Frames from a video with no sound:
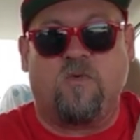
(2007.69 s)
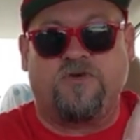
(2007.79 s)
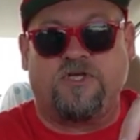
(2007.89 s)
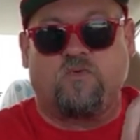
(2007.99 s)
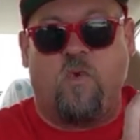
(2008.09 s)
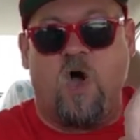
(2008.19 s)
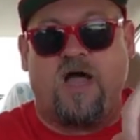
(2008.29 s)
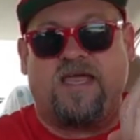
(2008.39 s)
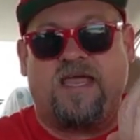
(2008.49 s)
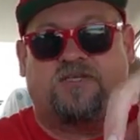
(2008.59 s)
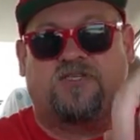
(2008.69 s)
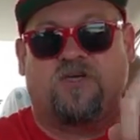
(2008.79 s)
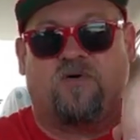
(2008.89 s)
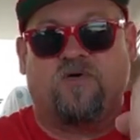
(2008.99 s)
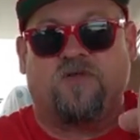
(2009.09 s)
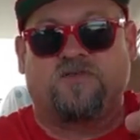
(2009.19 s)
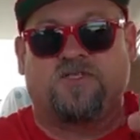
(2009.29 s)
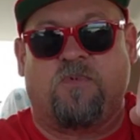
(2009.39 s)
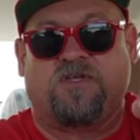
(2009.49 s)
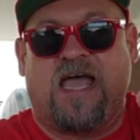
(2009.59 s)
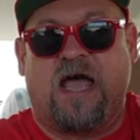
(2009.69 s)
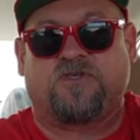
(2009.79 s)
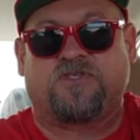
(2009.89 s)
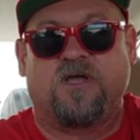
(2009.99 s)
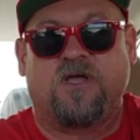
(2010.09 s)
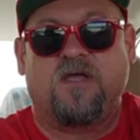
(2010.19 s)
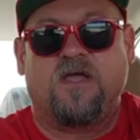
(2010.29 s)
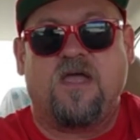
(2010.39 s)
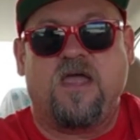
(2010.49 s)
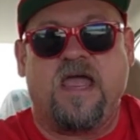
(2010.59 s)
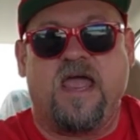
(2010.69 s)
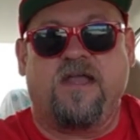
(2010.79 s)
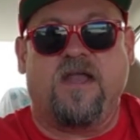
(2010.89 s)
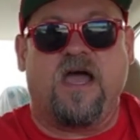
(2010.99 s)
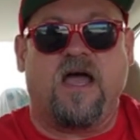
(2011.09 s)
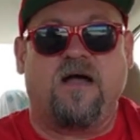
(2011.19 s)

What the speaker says: will just walk into someone's house, and